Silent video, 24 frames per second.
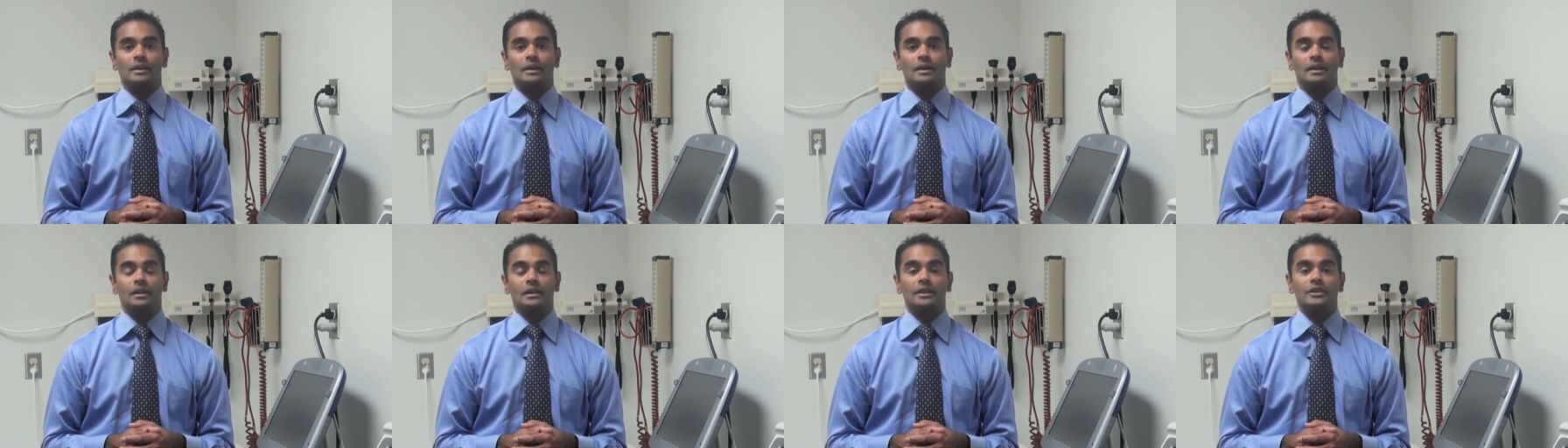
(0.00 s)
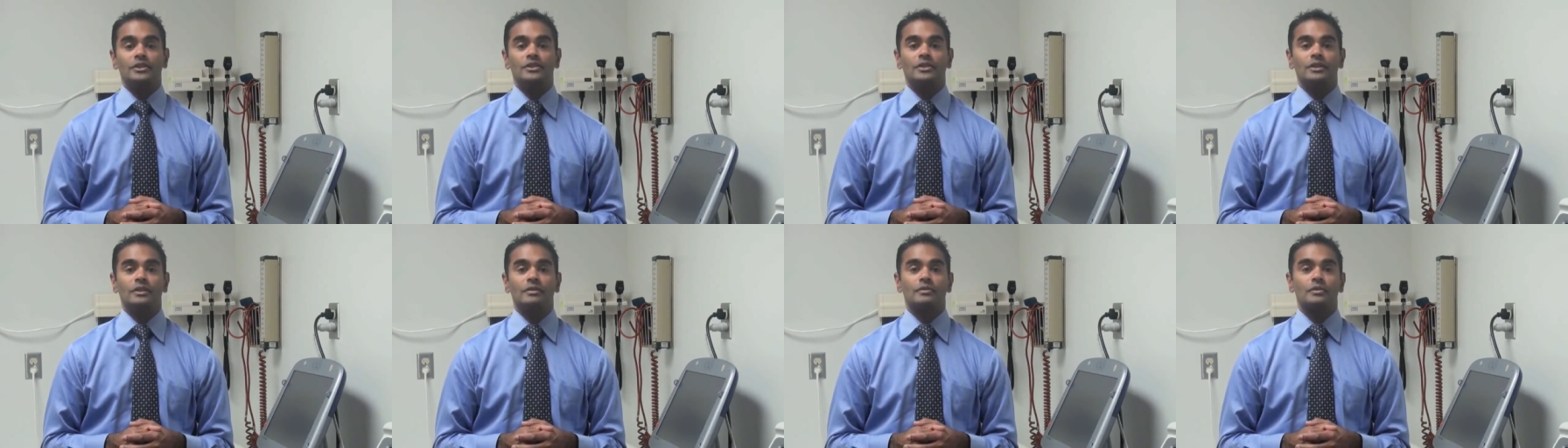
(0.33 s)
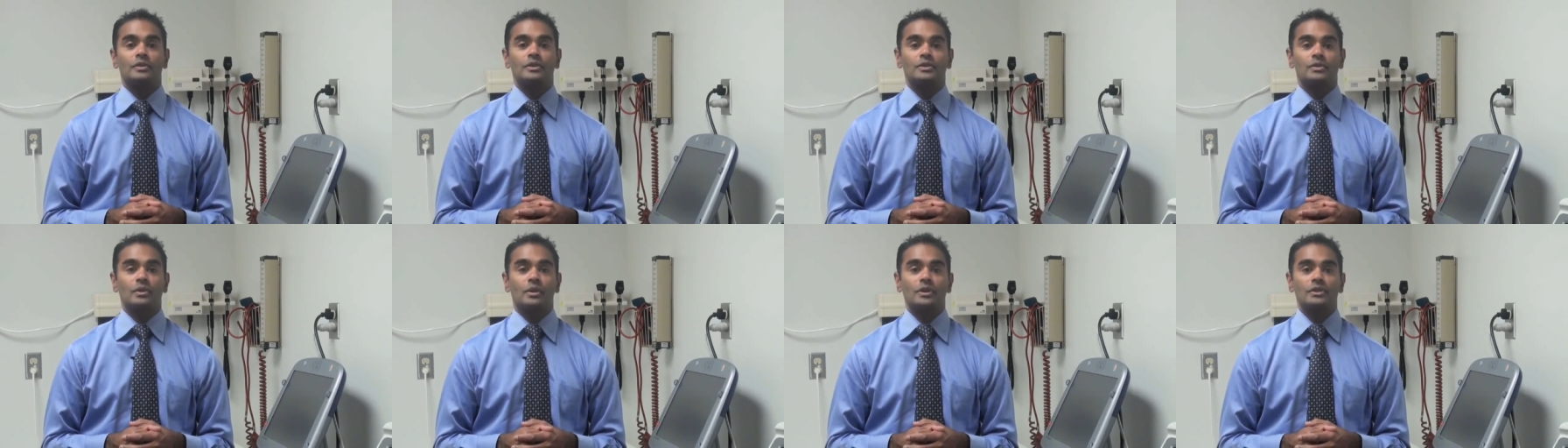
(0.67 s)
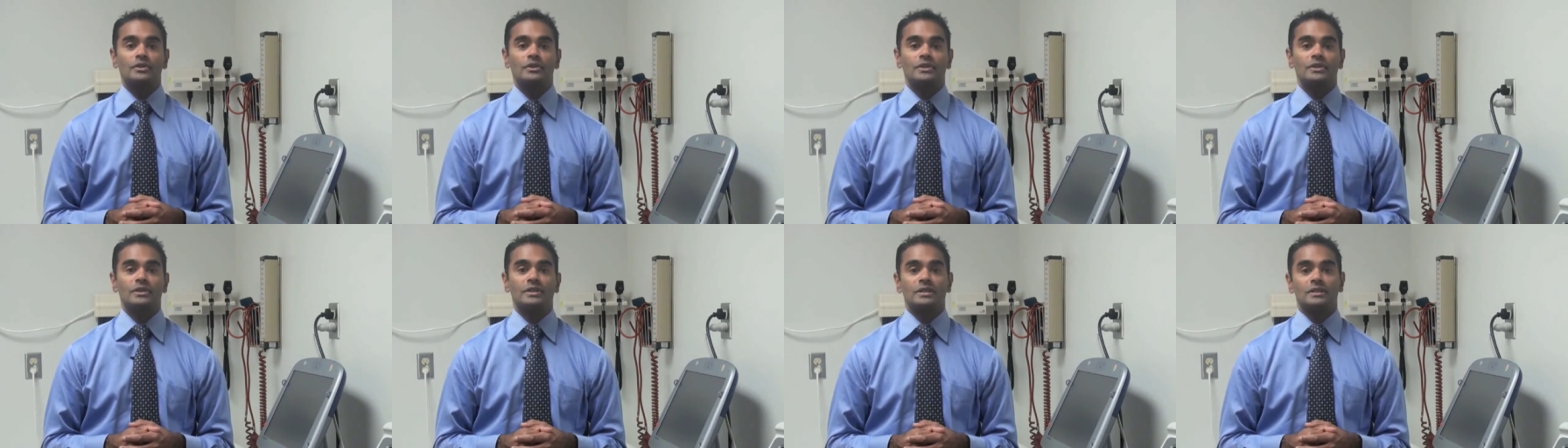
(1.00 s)
A list of
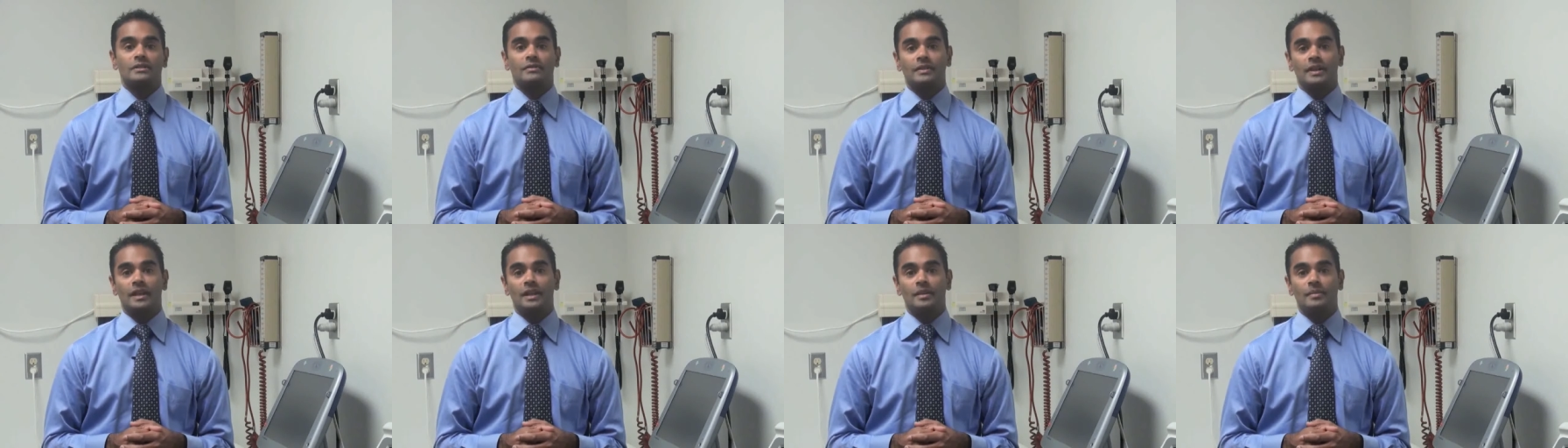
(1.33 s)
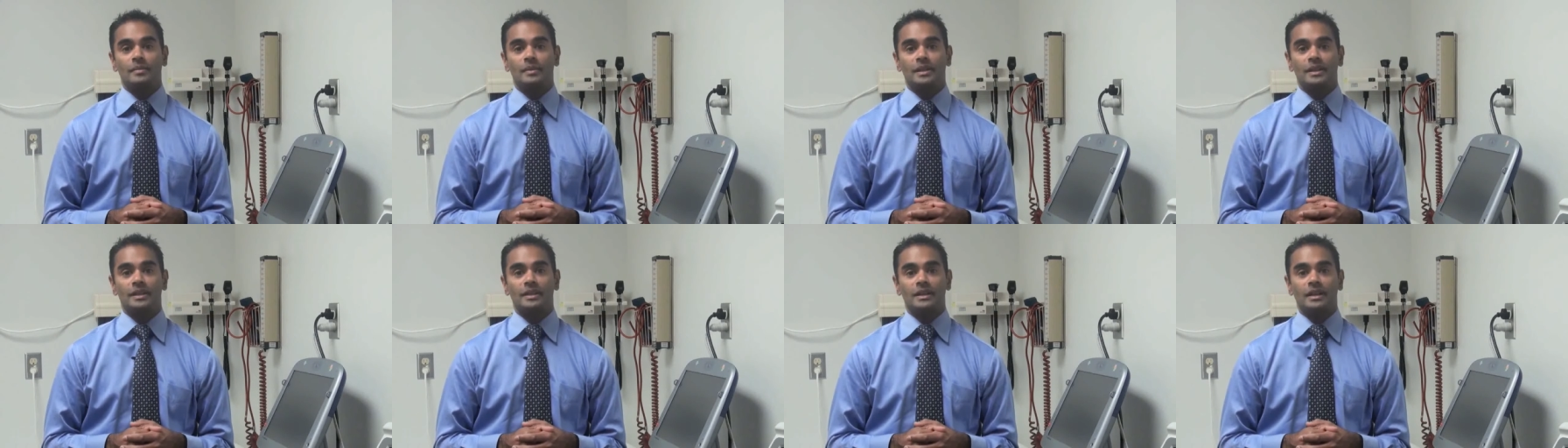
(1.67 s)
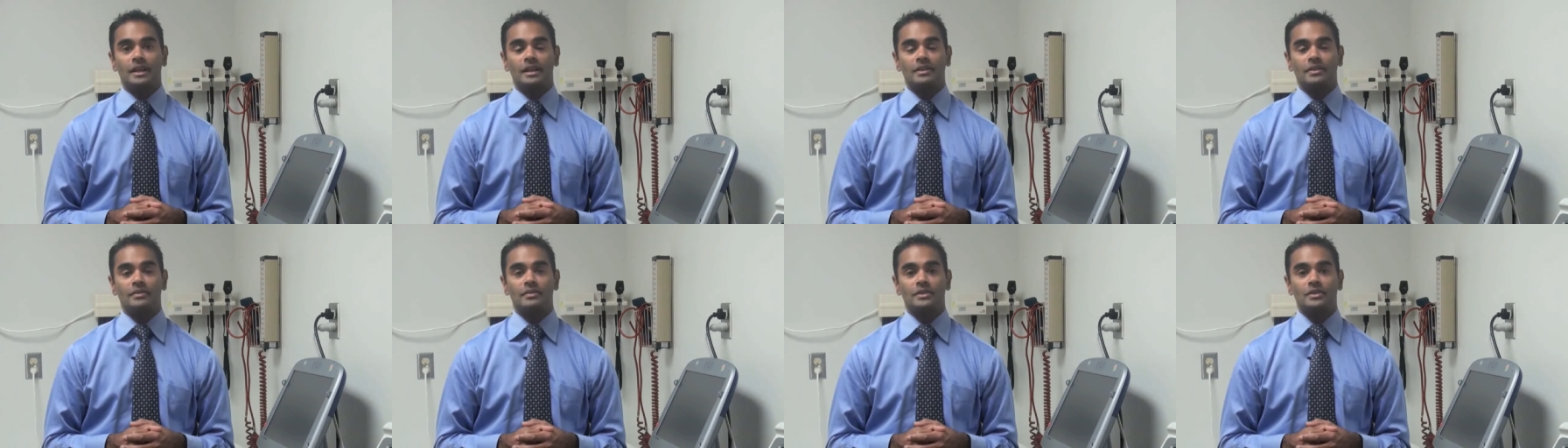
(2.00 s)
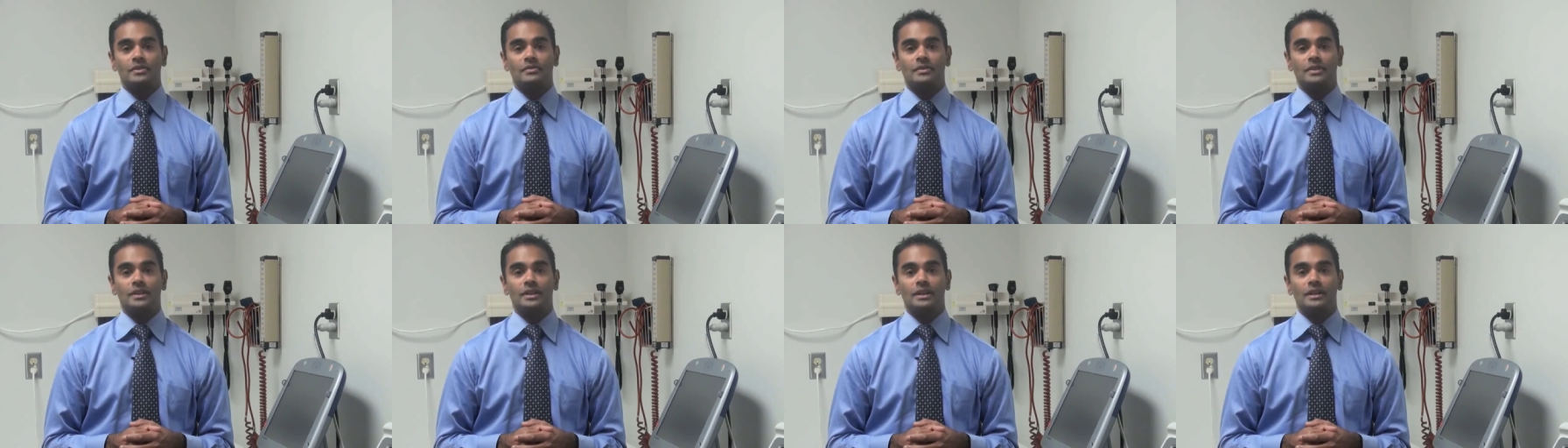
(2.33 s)
resources is available at the end of
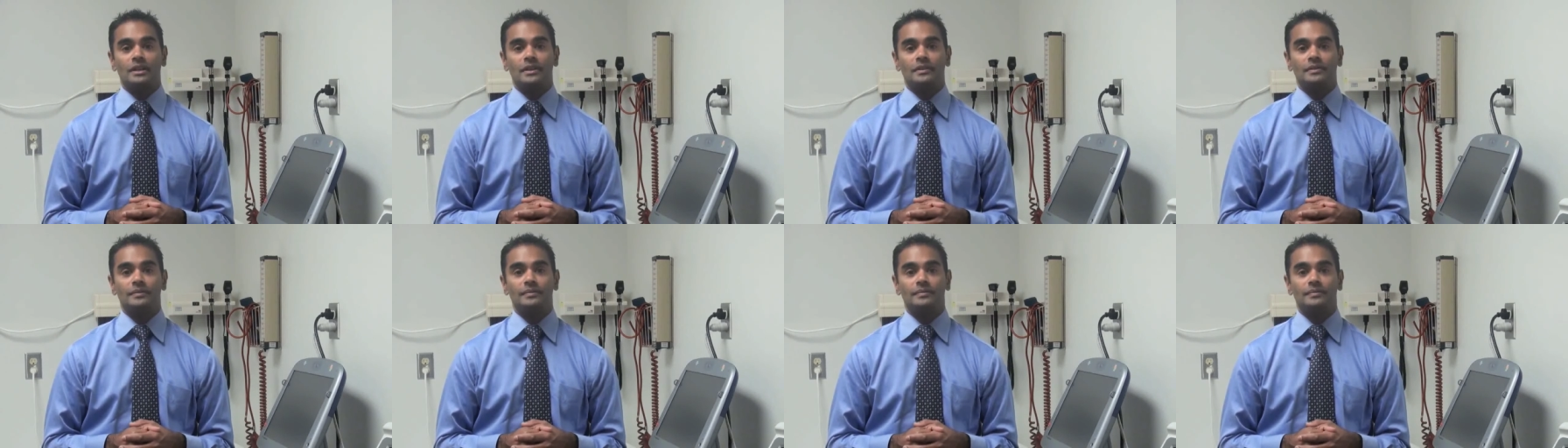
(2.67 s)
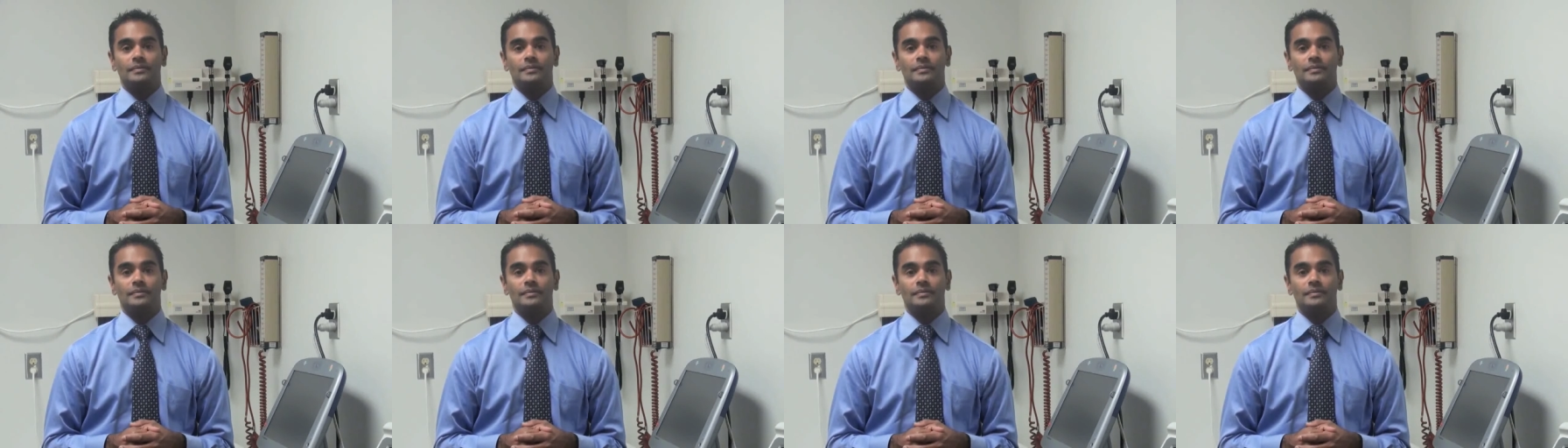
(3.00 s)
this video.